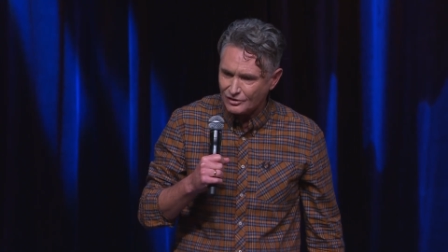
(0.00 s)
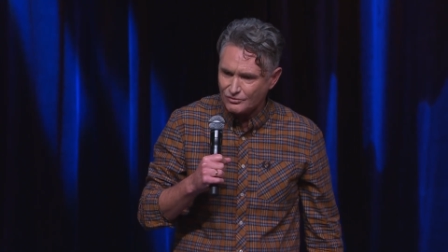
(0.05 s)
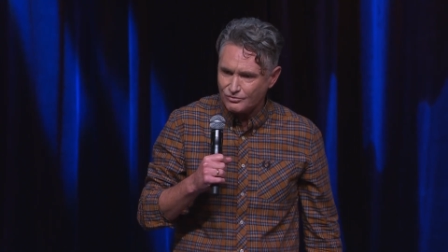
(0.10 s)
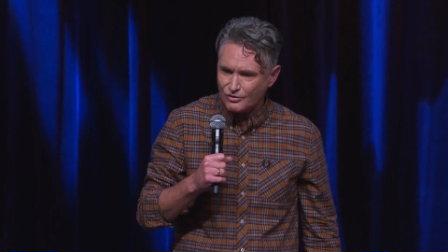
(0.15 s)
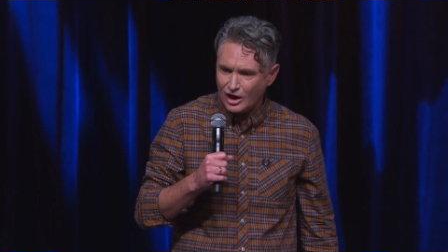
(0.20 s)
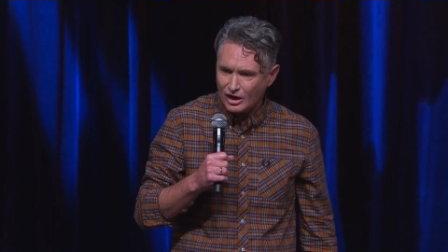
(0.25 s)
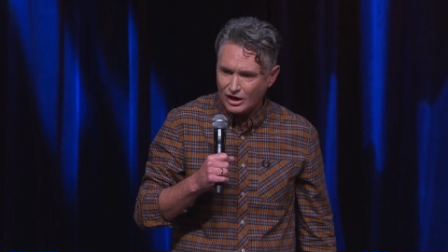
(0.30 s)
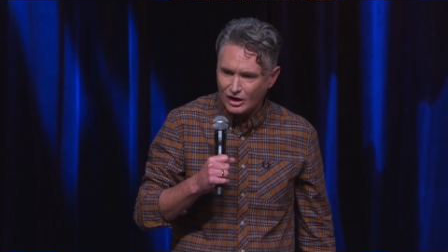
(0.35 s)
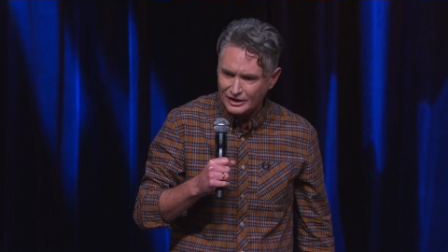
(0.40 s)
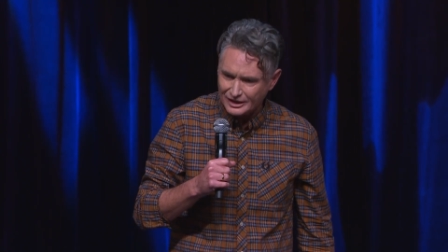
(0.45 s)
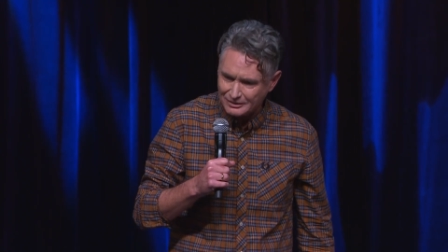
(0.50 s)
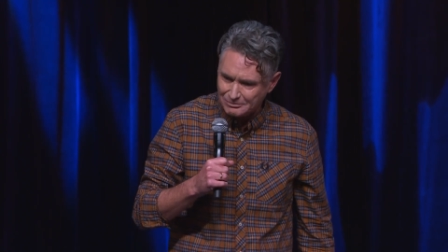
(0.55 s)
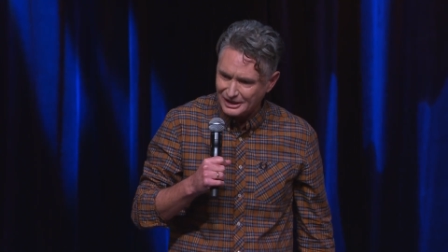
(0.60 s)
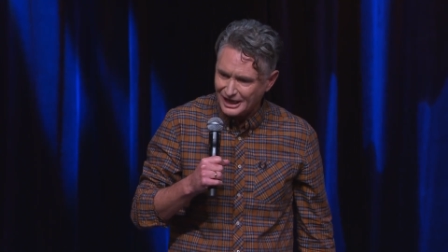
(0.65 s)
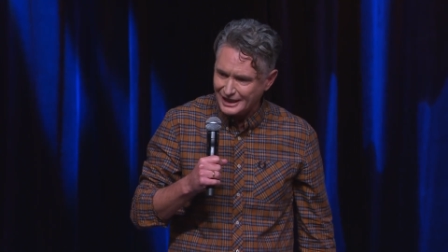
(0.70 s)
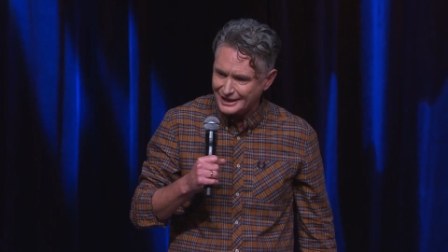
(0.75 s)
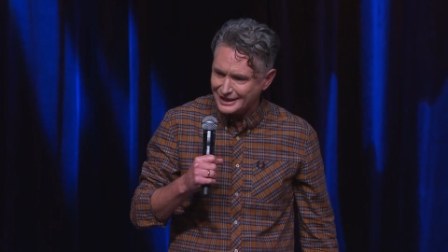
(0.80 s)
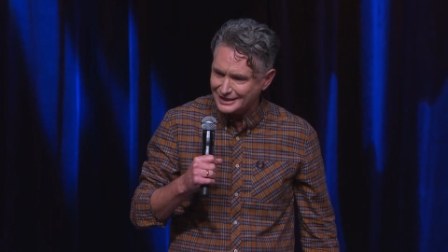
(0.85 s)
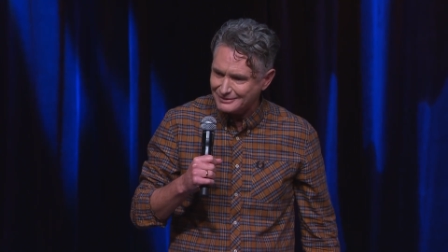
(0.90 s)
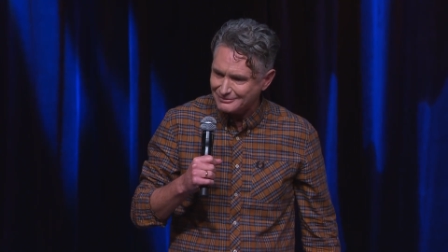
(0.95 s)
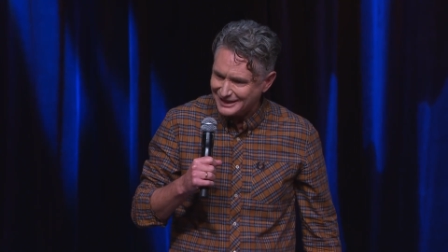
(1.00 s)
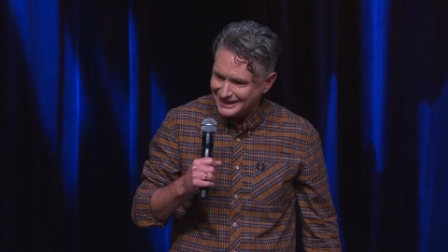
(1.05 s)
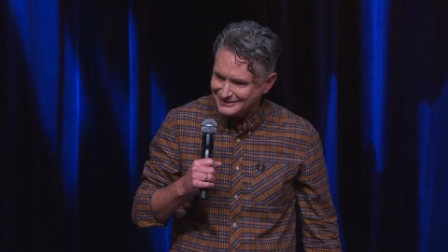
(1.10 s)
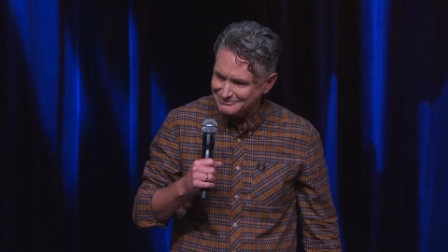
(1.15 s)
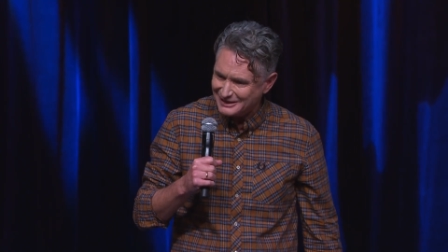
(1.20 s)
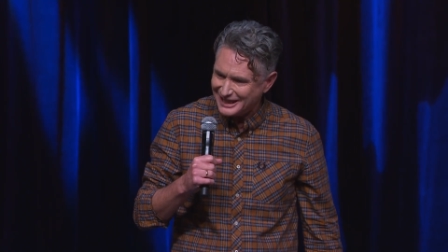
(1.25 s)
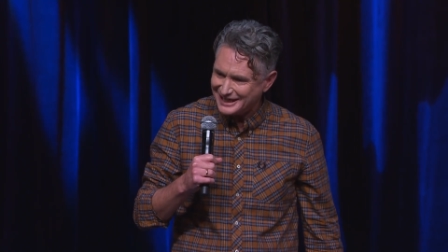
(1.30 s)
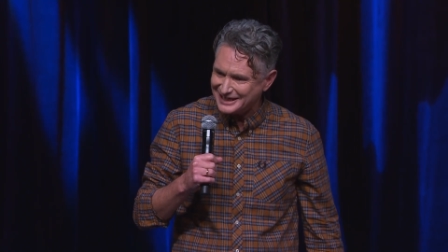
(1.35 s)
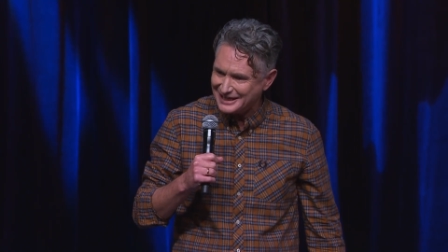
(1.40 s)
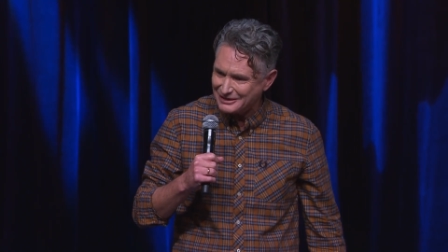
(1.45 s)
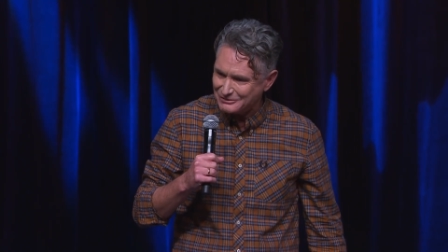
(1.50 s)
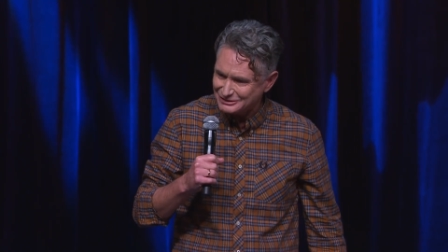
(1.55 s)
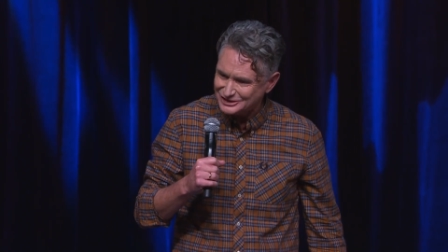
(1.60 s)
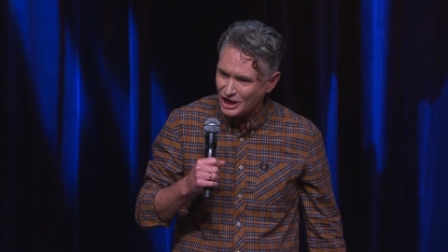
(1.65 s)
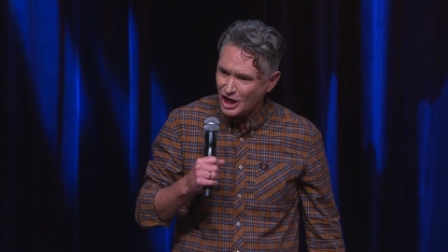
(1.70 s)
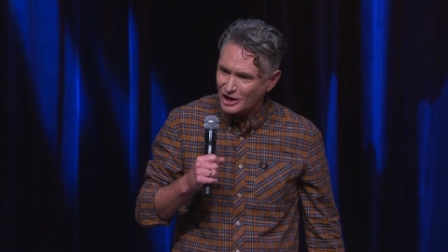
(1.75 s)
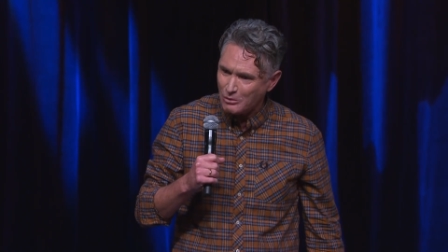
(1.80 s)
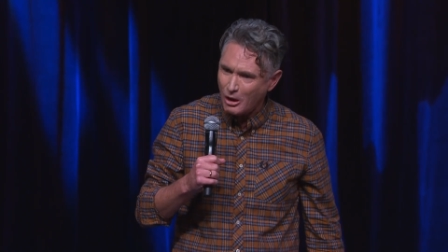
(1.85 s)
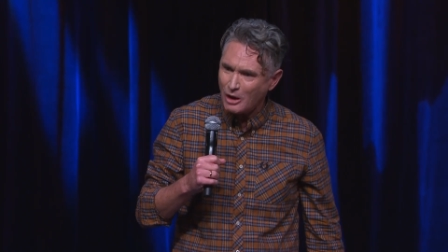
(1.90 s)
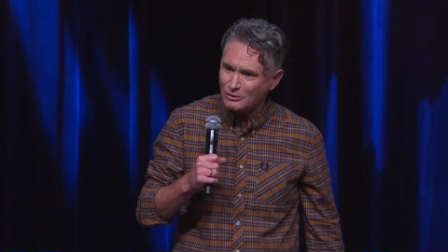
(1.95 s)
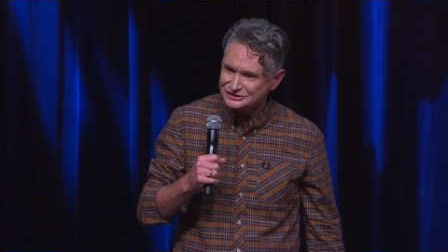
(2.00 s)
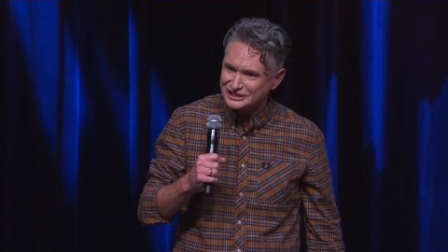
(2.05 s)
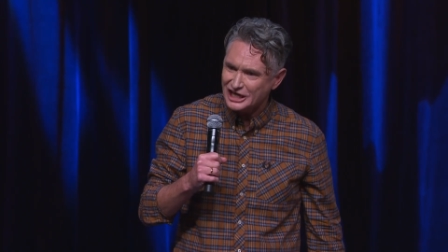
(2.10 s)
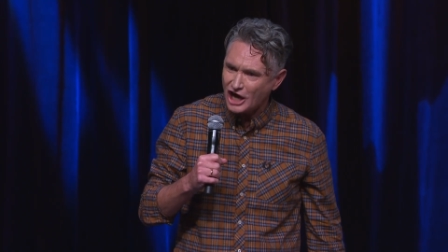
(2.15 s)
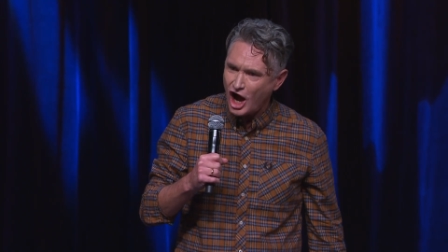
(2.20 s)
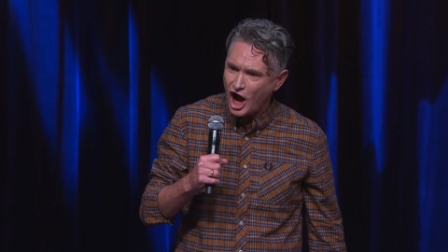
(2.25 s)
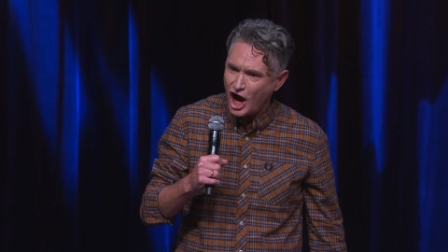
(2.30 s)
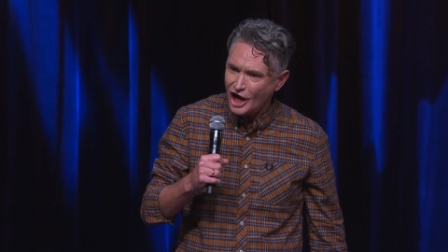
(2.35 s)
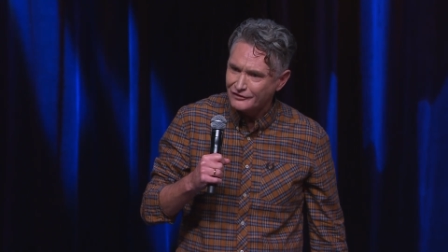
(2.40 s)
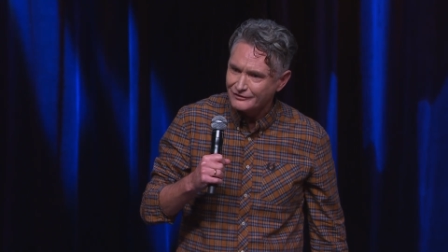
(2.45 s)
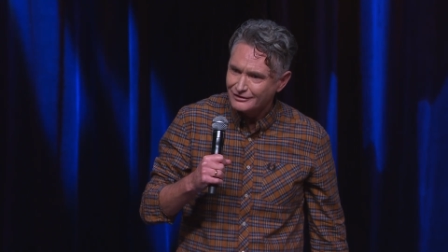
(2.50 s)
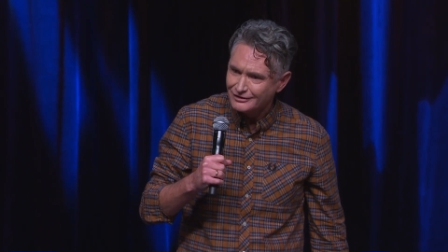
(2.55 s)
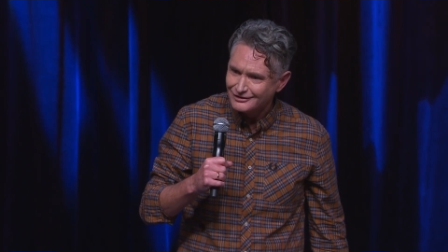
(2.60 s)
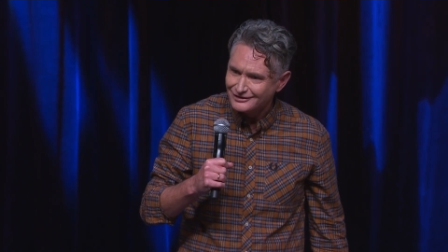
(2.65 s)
on a bloody, bloody, it was on, what was he on?